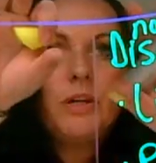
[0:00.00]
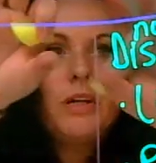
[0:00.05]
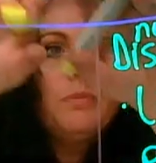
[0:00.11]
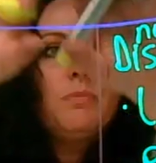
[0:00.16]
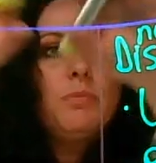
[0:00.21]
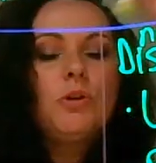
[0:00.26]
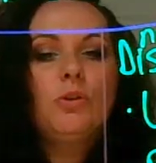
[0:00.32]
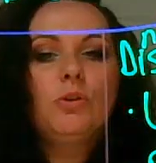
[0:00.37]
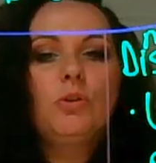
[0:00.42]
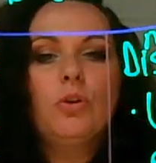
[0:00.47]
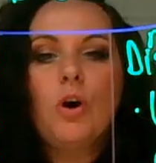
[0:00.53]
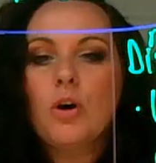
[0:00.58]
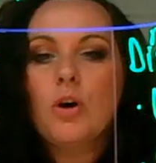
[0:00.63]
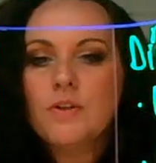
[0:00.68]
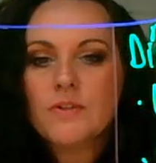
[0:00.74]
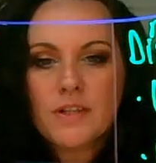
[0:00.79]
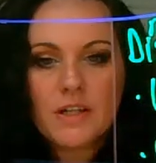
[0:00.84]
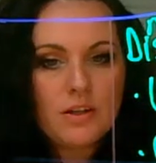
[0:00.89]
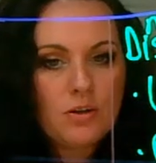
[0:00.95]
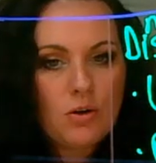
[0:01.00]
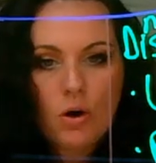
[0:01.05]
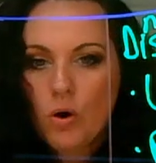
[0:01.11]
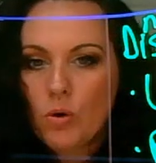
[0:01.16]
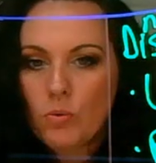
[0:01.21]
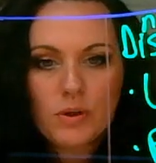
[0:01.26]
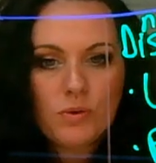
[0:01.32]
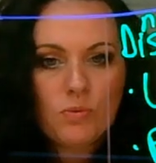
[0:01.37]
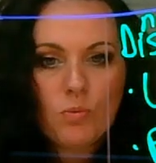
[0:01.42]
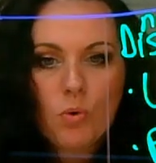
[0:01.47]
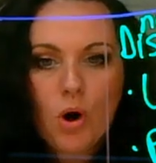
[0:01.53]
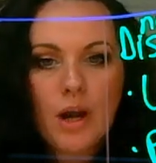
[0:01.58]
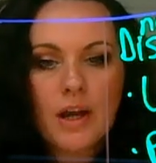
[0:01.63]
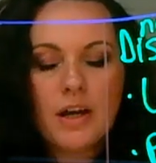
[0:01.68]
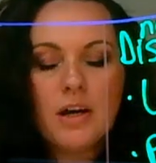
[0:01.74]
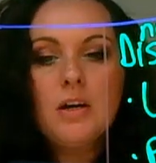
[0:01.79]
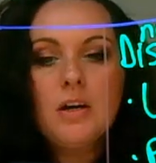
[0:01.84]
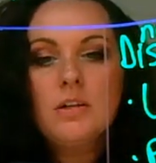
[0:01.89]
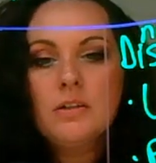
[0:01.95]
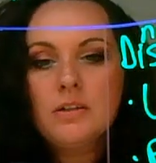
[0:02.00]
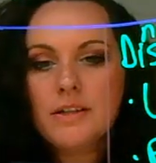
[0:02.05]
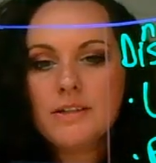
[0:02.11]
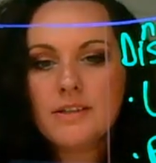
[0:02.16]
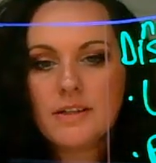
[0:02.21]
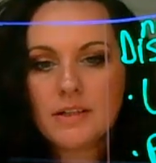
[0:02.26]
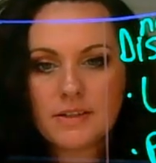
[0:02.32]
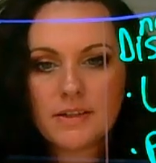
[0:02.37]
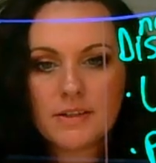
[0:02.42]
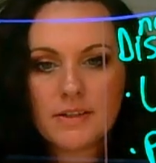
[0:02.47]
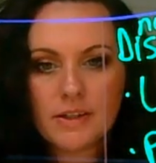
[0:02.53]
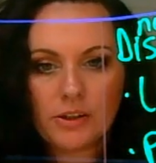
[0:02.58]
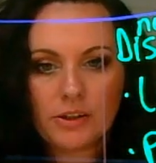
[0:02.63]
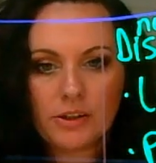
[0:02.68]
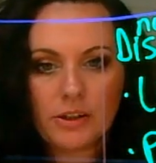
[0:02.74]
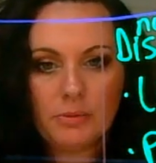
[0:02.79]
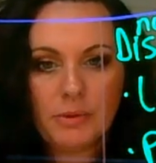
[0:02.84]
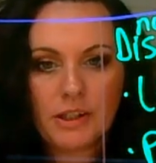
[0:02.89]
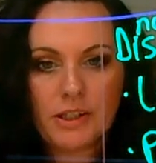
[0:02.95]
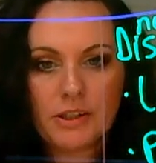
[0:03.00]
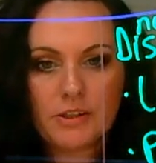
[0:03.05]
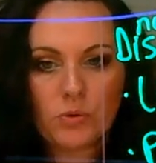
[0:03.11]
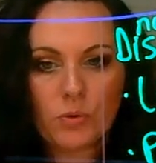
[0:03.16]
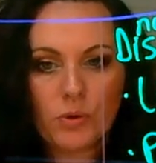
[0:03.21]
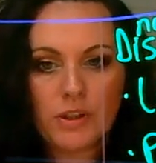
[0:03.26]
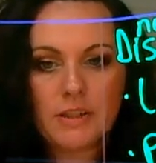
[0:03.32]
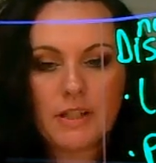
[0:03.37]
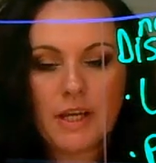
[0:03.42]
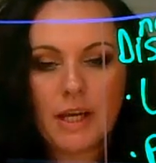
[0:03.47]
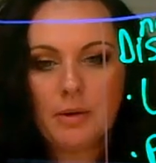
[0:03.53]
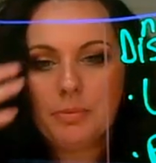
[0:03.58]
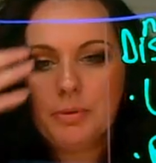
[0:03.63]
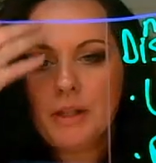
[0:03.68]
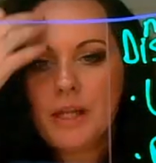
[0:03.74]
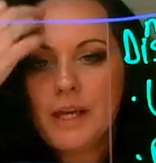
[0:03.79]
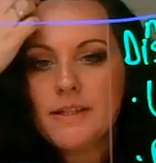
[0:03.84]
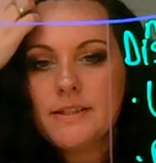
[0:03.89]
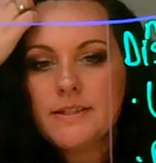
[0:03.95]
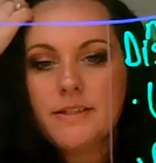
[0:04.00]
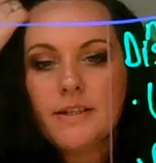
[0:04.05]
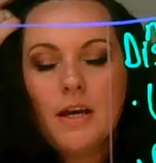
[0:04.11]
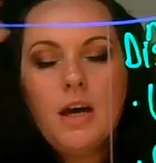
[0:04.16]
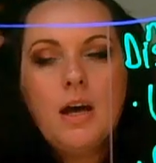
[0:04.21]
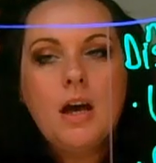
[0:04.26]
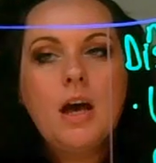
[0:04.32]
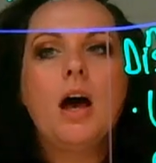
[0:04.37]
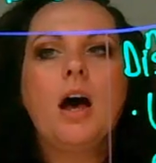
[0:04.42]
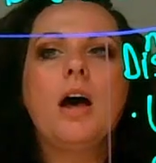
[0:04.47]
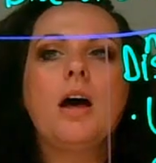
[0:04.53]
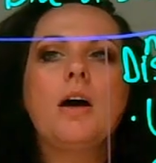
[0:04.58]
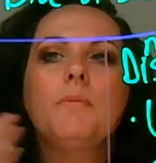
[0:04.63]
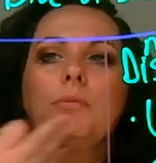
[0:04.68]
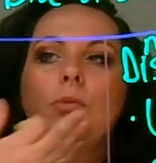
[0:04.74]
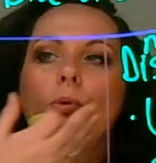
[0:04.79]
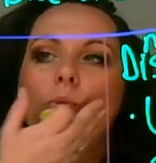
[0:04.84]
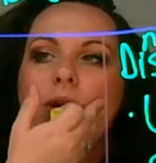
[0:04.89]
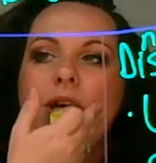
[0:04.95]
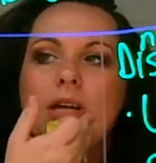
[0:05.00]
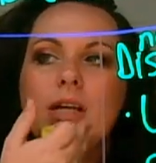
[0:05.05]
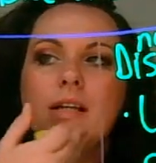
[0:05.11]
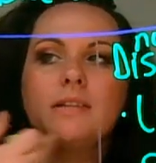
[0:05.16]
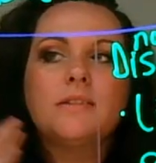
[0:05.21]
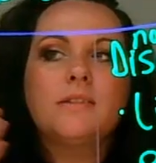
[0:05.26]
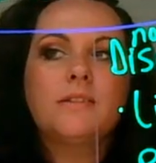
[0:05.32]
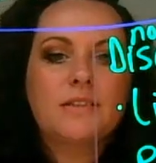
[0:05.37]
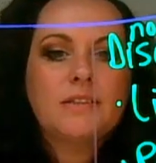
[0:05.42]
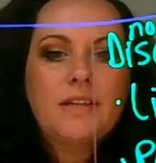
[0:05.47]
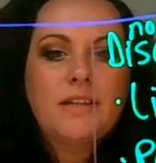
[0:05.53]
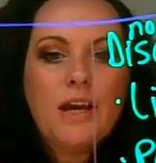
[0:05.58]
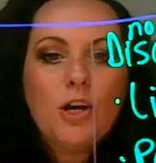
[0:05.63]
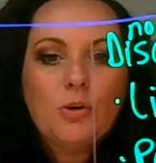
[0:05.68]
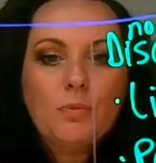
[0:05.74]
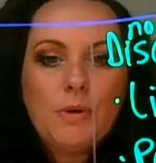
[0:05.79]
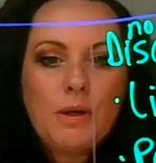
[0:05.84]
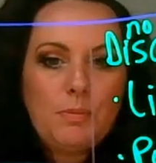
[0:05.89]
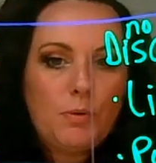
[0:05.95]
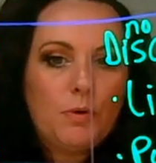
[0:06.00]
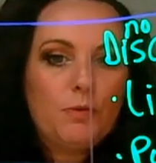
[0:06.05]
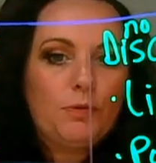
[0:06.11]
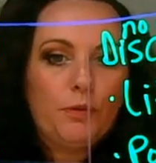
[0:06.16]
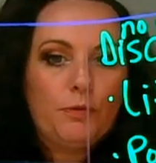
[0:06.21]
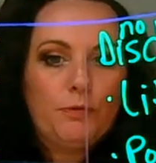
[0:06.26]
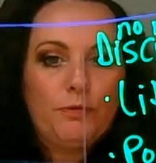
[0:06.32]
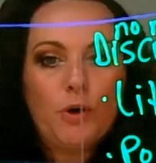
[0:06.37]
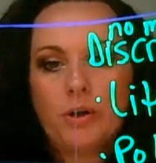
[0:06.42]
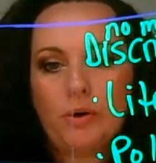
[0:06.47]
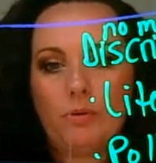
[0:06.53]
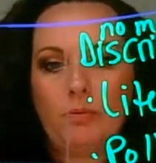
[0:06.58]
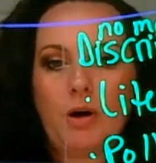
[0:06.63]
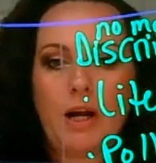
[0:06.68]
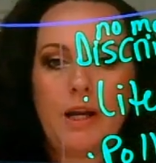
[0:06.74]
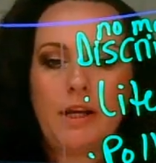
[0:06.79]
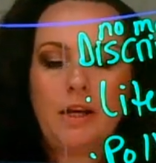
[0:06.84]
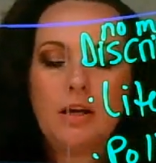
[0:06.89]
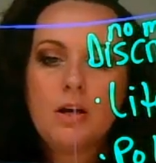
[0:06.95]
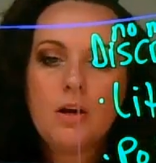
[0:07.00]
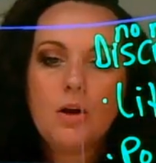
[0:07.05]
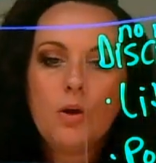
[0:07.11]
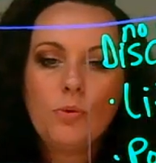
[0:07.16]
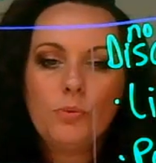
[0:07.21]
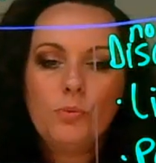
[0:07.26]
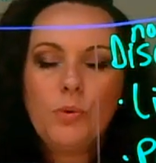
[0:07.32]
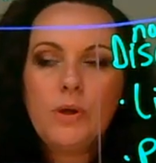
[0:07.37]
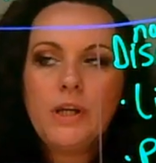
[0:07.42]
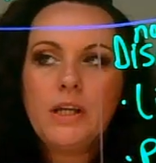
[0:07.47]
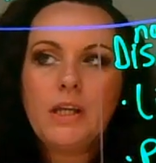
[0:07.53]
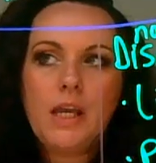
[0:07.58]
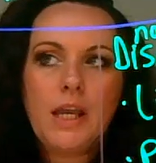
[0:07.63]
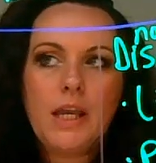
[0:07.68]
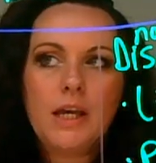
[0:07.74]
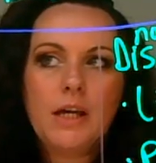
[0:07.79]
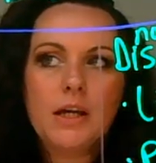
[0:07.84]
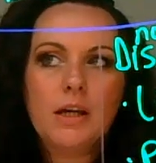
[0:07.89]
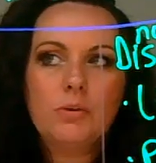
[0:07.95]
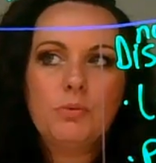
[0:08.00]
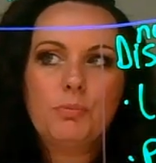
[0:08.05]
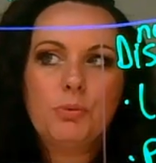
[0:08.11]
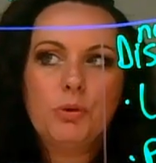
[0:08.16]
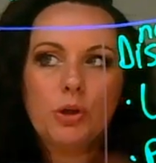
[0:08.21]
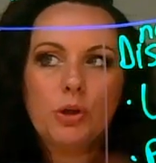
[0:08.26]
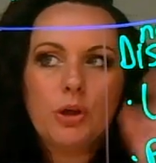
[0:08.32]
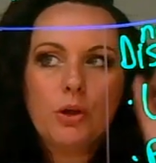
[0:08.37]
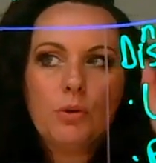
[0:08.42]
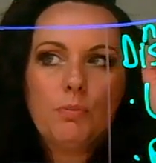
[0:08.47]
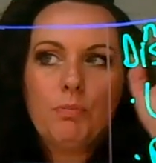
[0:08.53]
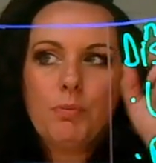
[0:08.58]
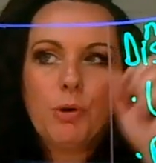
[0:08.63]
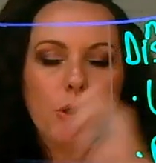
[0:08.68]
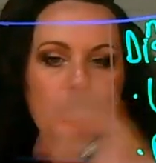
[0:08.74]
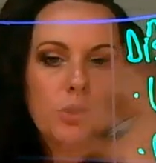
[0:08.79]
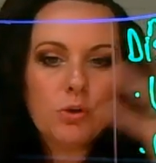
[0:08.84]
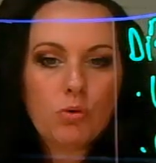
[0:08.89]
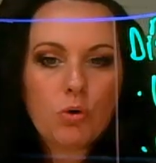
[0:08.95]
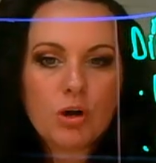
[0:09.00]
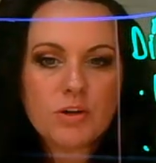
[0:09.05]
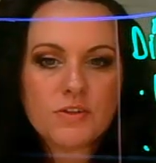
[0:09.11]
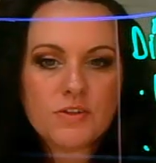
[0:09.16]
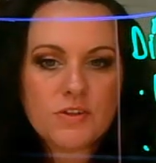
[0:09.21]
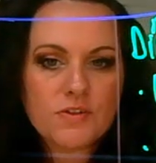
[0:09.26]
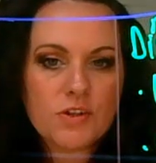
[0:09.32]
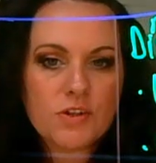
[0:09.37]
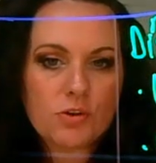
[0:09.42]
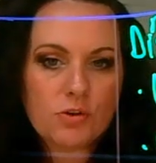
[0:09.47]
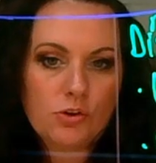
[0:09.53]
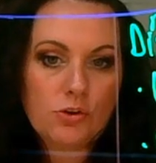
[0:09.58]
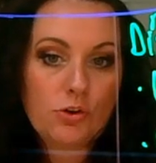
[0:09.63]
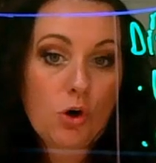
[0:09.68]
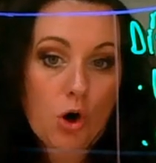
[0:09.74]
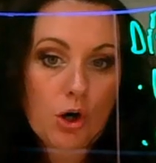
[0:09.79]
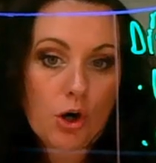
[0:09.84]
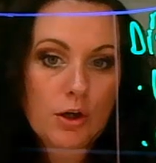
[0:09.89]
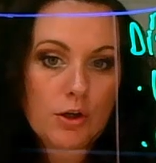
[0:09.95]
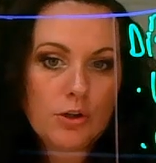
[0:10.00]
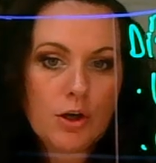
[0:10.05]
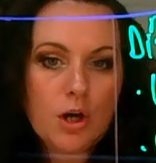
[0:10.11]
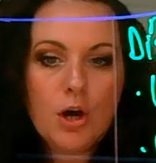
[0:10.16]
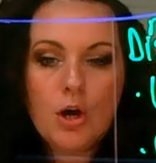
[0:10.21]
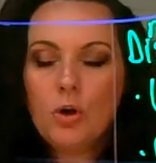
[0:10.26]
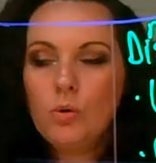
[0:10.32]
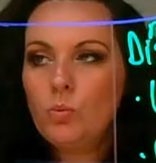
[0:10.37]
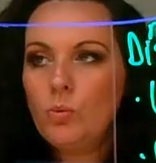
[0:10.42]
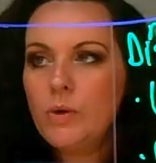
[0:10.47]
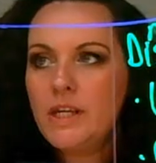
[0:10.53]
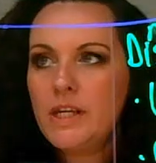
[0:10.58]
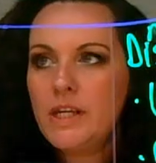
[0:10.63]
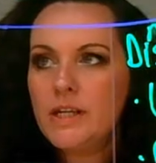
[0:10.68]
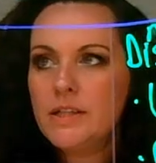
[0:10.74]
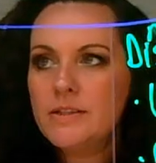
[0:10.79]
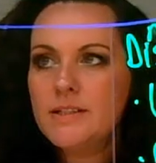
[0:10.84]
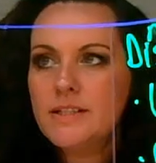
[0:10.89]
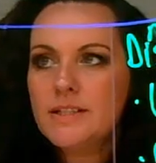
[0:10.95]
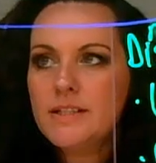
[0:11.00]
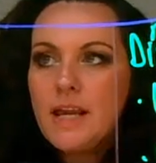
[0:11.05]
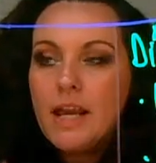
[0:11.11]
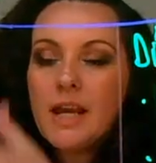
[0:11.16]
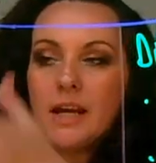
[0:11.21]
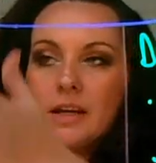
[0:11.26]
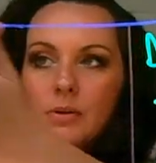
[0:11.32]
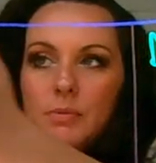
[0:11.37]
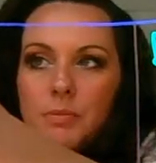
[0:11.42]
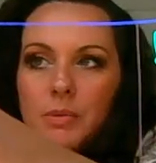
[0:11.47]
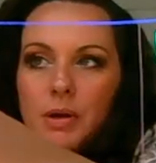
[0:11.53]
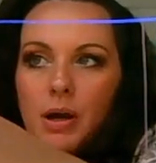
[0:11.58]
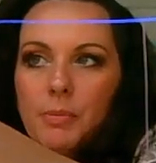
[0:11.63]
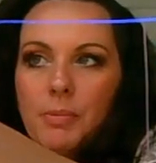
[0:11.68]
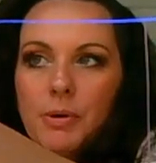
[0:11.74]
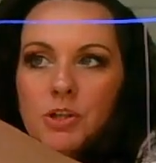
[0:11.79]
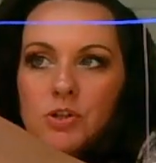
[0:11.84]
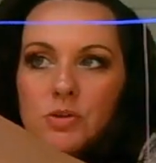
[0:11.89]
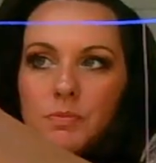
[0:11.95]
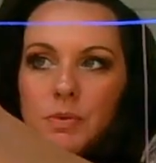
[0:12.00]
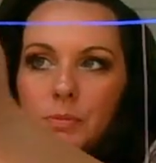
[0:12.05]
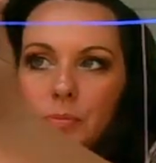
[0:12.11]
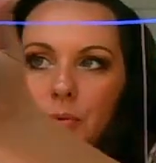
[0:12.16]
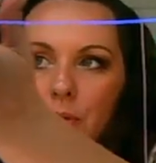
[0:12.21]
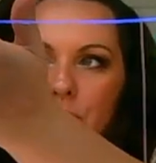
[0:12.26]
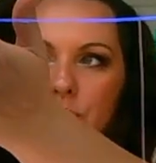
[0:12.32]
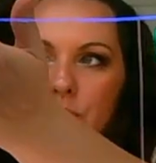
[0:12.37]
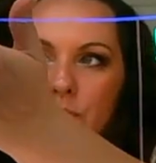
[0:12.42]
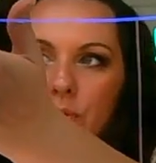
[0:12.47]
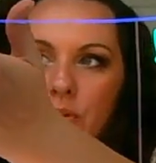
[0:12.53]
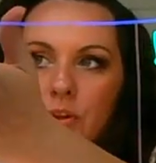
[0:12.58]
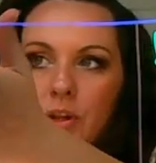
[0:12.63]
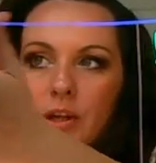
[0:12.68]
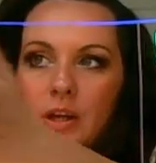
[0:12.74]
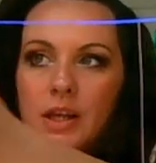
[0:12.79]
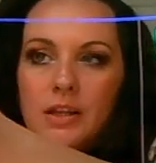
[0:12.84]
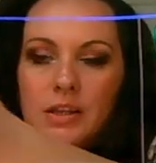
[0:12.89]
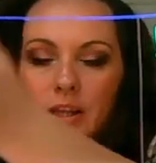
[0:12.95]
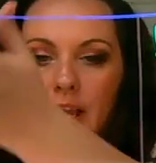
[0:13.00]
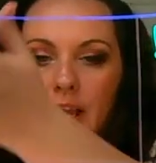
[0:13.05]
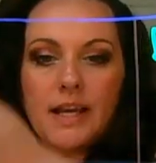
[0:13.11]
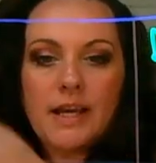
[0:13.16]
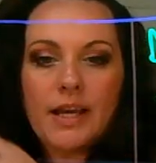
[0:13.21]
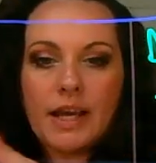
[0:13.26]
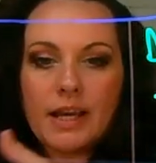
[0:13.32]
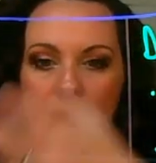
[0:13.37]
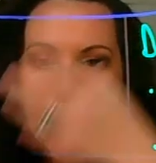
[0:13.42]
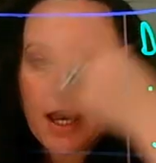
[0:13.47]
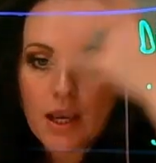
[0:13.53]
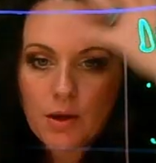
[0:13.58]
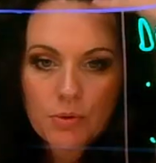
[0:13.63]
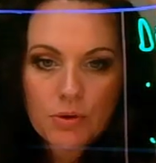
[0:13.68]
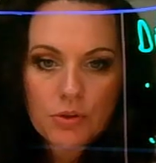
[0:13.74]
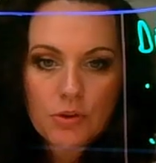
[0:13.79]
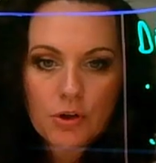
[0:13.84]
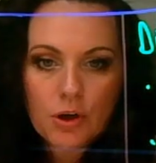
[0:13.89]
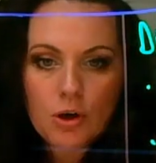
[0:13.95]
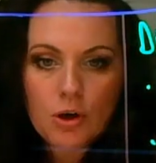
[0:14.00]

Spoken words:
put laws in all we want. Doesn't necessarily mean it's going to take place. We can scare people from voting, right? We can put burning crosses in their yard. We can stand a bunch of members in the KKK with their